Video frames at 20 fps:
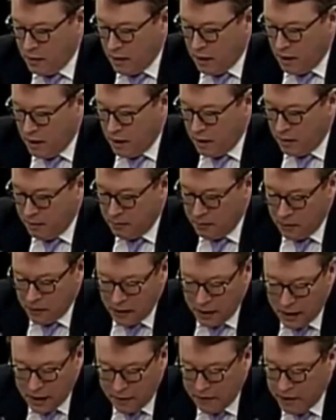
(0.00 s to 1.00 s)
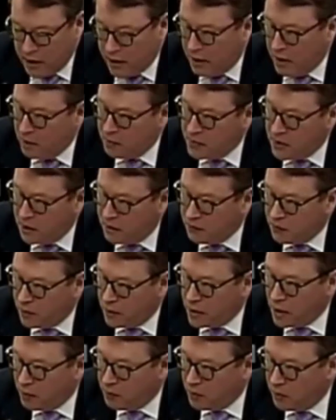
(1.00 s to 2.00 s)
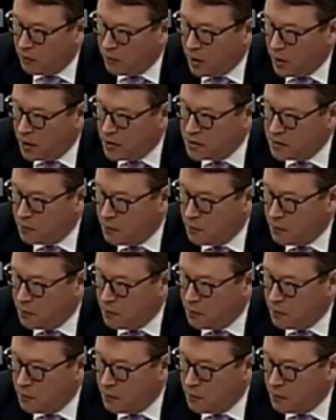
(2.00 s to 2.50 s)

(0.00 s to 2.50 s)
I haven't had an update for a couple of months,